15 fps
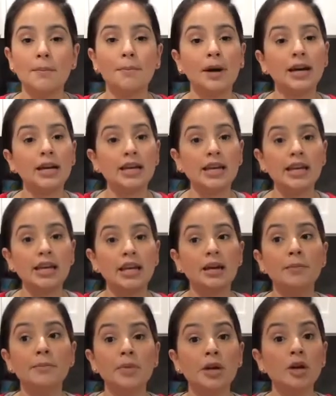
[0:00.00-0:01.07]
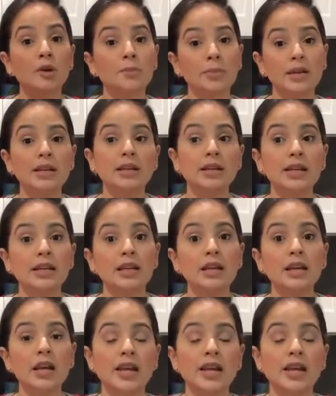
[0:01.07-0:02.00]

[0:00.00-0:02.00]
buying a bigger pernil.